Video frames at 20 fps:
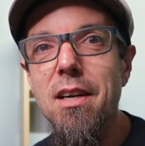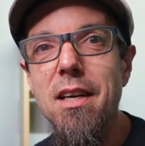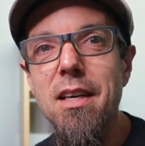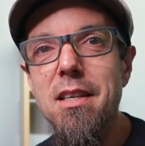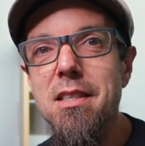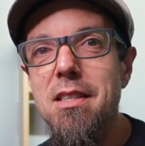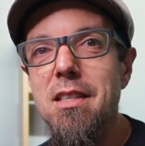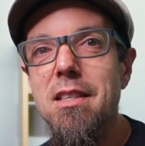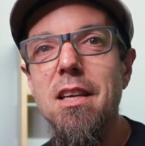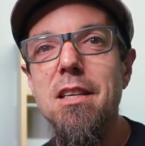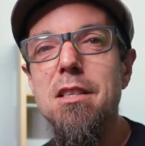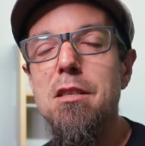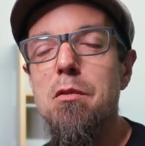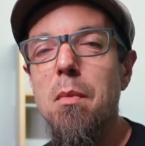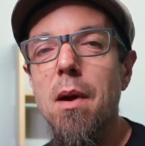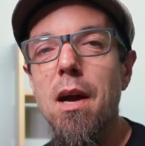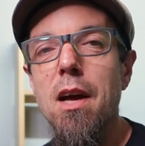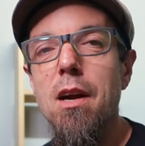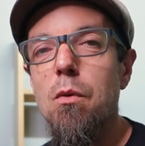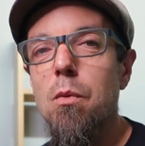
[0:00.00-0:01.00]
it is. It doesn't
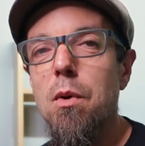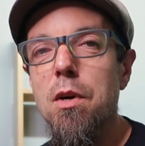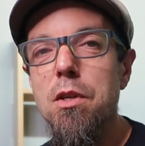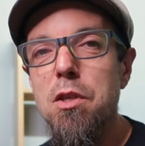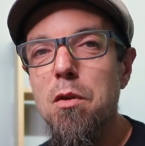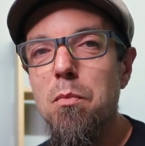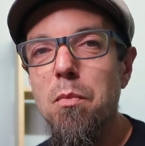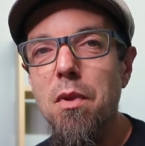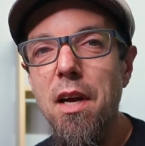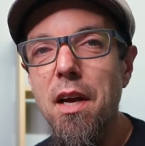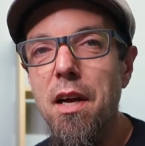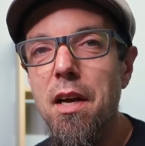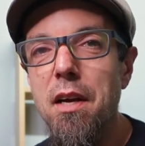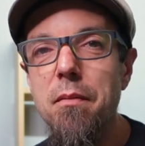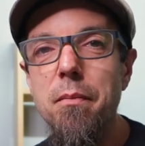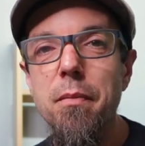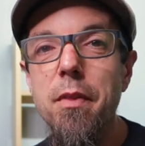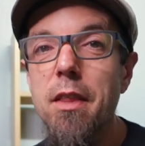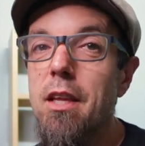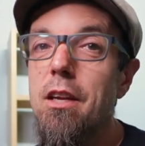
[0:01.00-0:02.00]
matter what you're
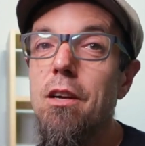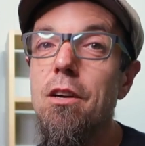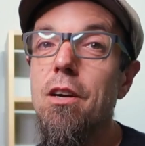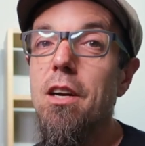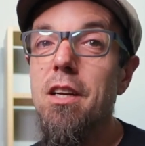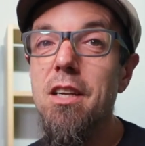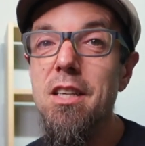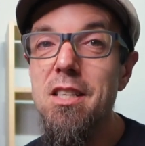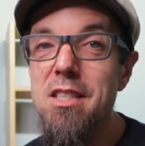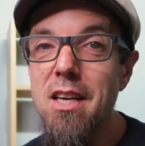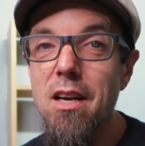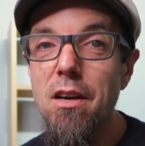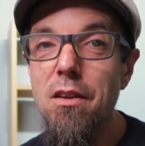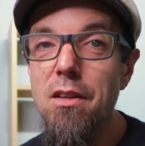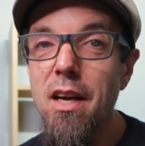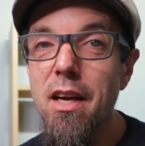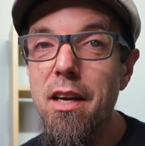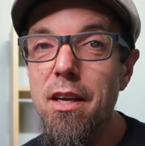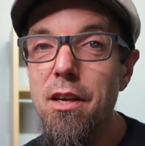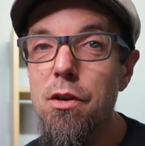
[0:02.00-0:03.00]
playing, you're going to sound
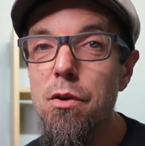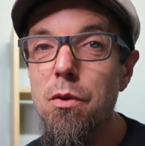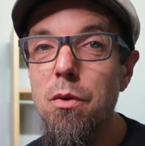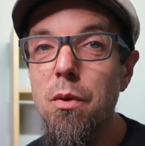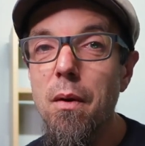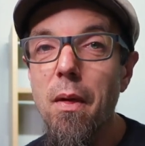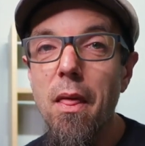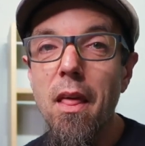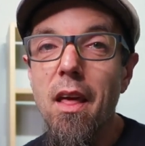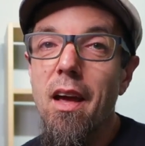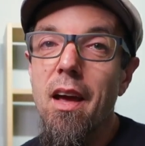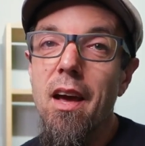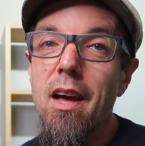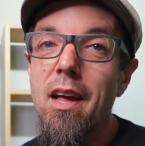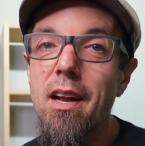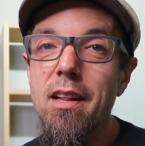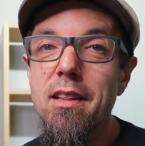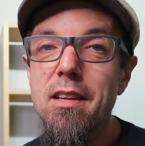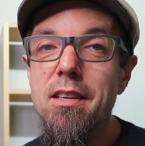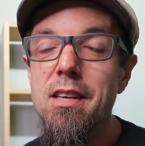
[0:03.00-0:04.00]
like you. And
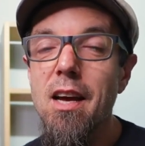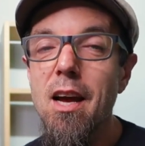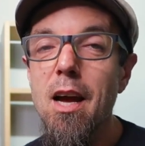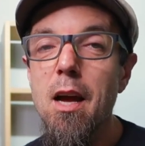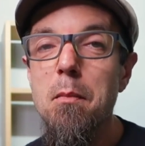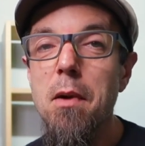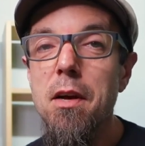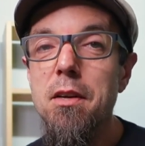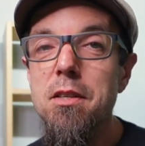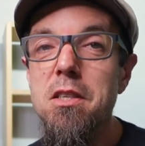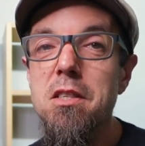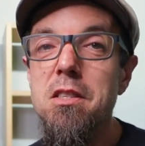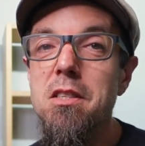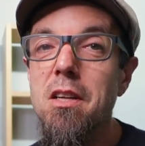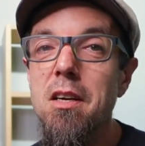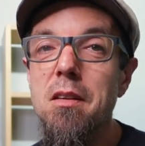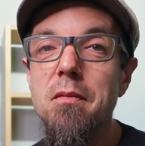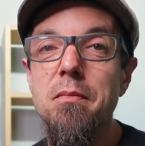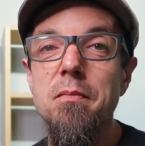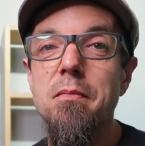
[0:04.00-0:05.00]
at the time, I just
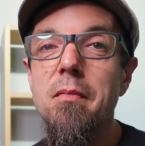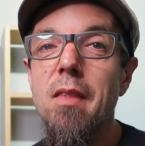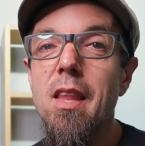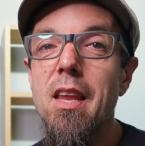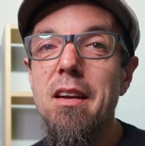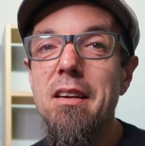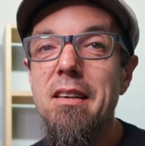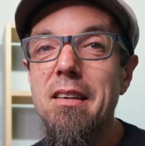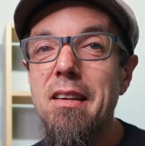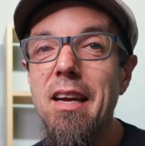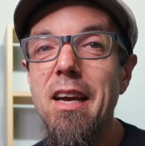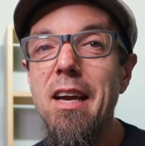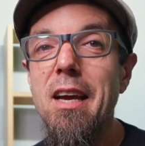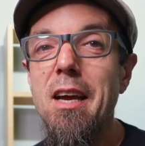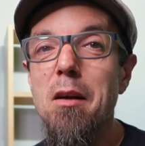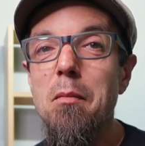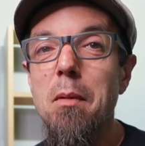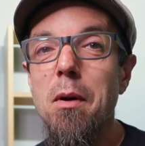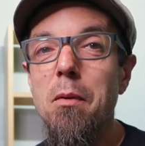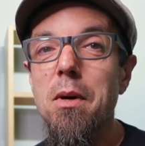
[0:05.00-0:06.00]
thought,
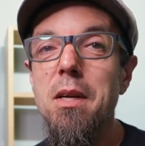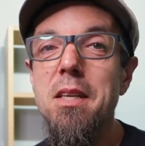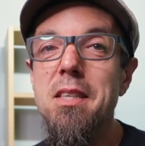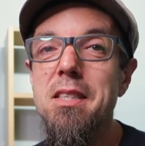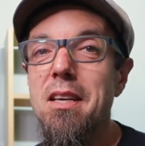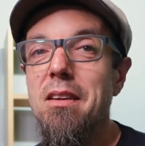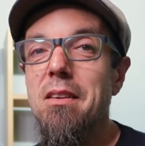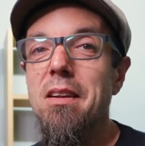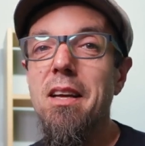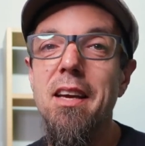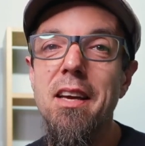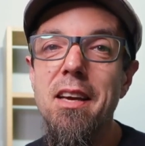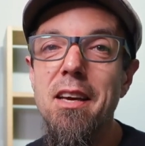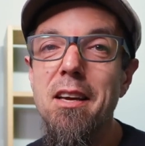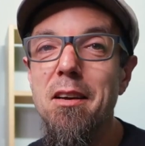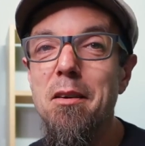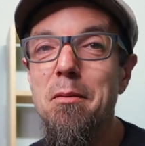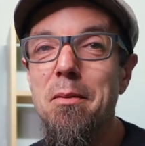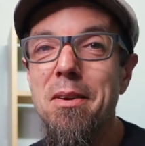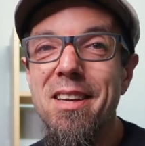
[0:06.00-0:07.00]
damn, I want to sound like
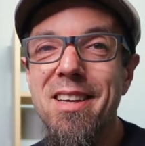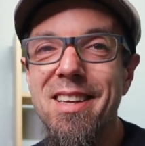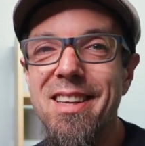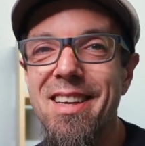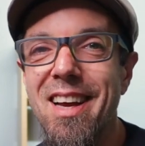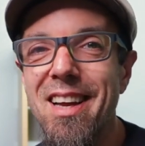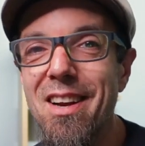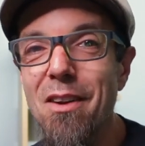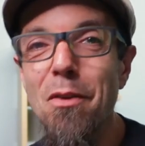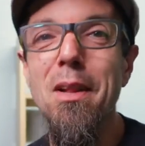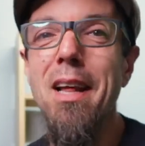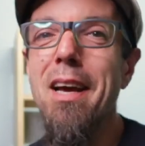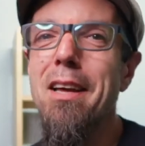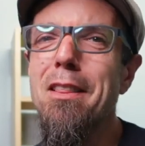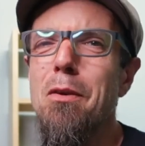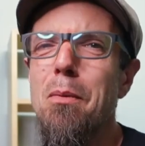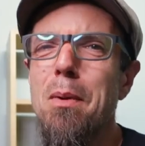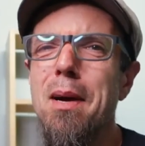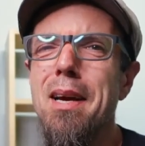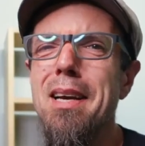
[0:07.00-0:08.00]
him. I don't like
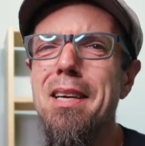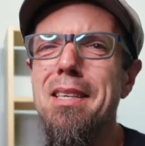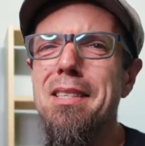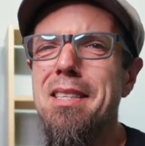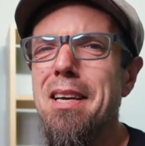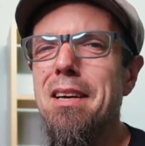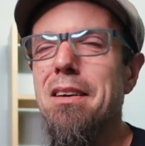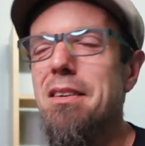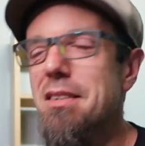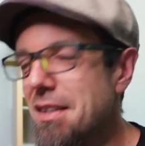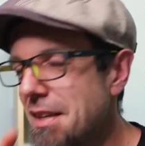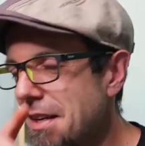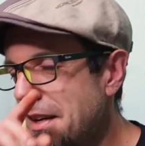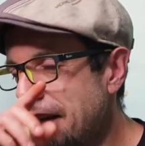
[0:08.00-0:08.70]
the way I sound.